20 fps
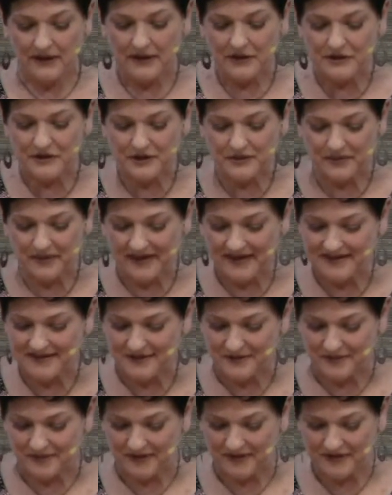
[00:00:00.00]
She
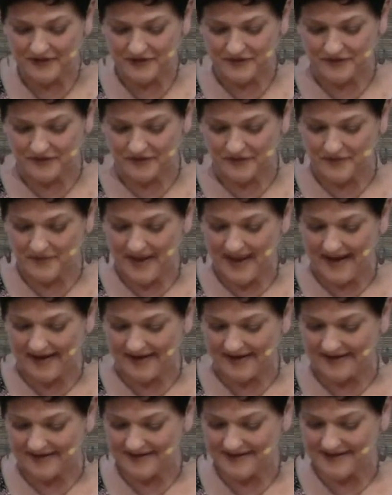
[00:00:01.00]
painted a picture of the
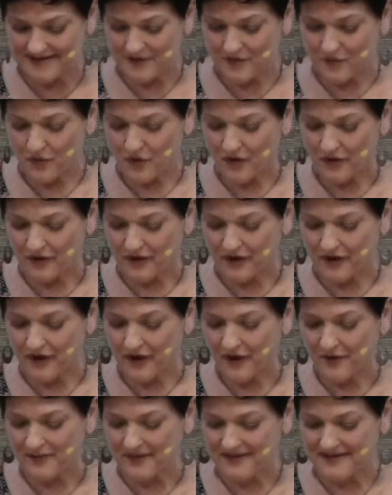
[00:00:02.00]
mannequins that wore her
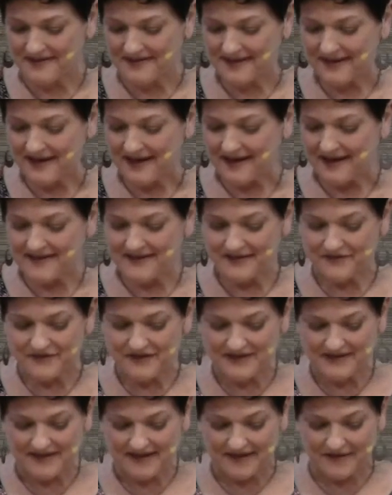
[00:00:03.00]
garments, as if to
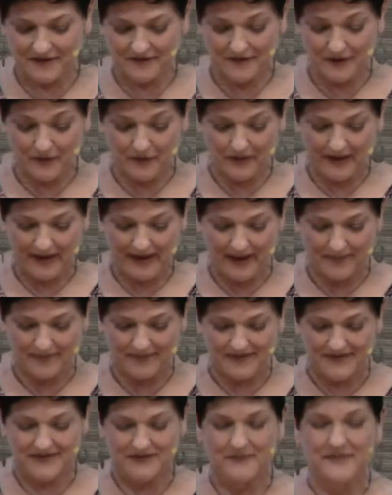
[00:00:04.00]
say that they were happy
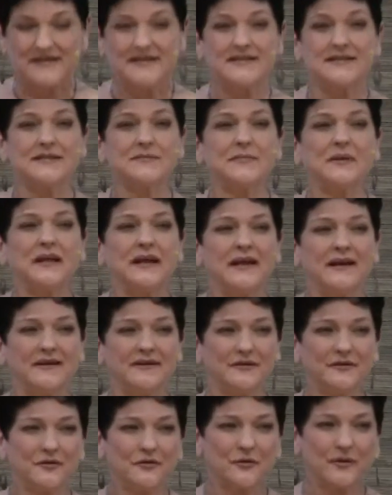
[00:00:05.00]
to be displaying
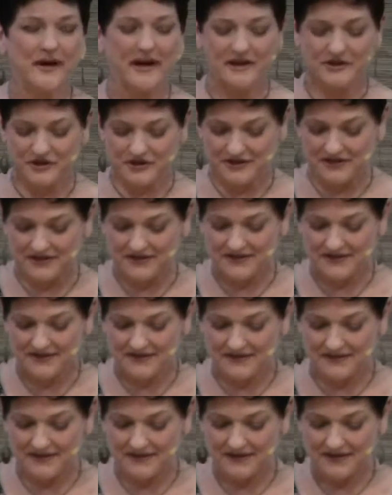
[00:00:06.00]
her creations.
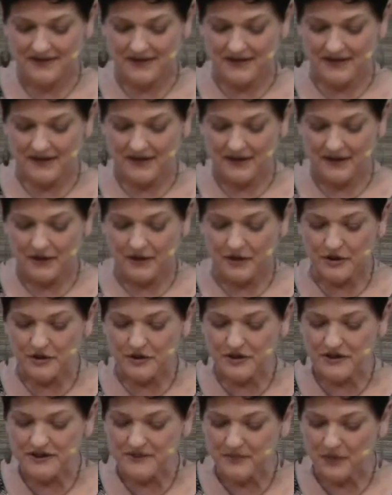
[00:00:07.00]

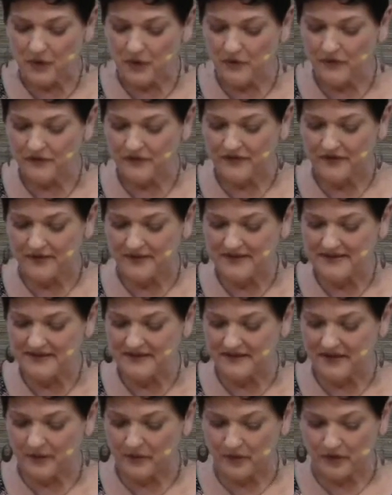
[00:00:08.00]
She spoke of them as
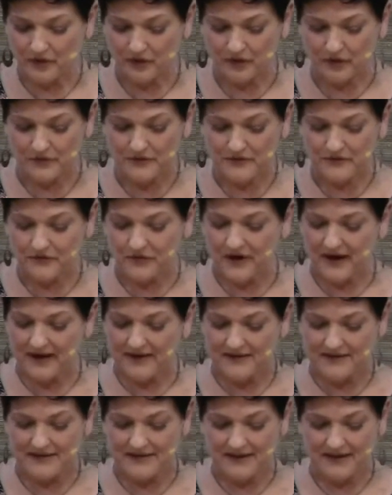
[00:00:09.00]
if they were close
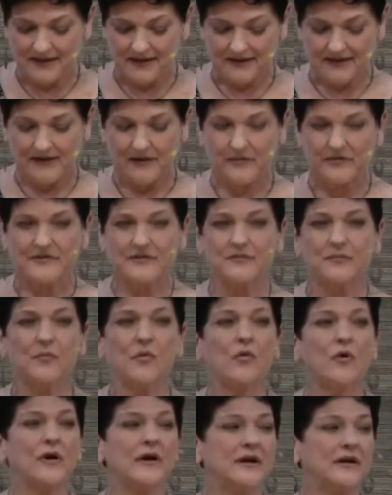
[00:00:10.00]
friends and they were
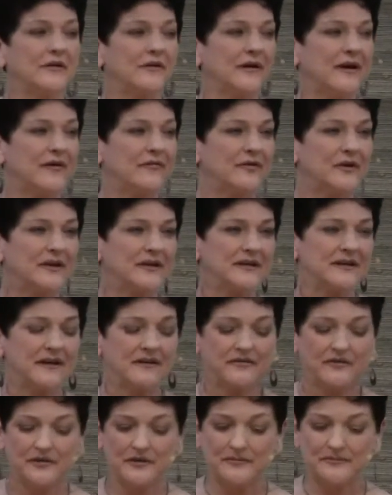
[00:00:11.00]
supporting her every
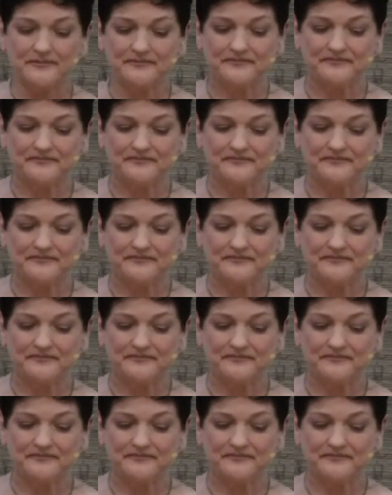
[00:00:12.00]
endeavor.